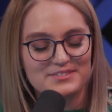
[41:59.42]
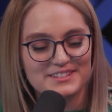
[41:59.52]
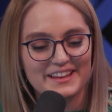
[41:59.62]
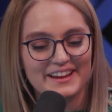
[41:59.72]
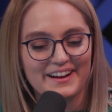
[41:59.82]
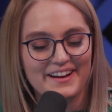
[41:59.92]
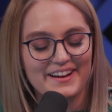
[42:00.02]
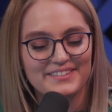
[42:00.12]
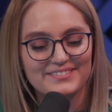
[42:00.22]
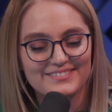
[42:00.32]
to like
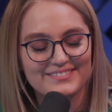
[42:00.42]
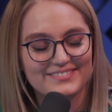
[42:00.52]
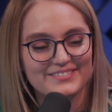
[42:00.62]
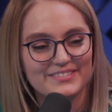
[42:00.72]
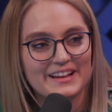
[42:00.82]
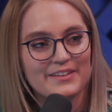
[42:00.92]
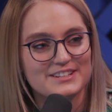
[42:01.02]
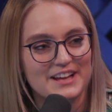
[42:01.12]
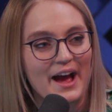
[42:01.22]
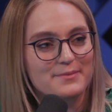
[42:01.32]
give
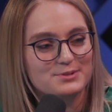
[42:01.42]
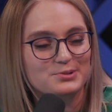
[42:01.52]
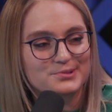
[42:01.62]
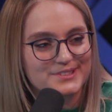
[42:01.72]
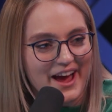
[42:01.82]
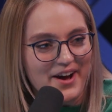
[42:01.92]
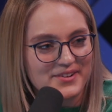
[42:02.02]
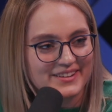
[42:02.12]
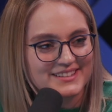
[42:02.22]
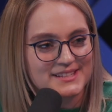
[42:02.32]
it time to cool
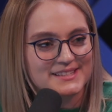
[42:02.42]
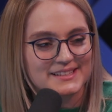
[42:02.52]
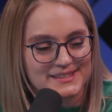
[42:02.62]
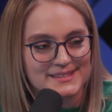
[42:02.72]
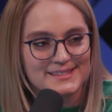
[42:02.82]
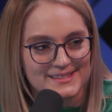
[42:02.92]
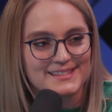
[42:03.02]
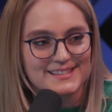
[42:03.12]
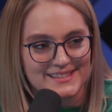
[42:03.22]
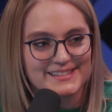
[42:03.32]
down as it's like zzz,
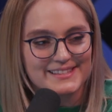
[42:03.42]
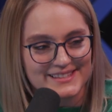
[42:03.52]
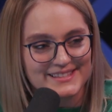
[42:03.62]
zzz, zzz?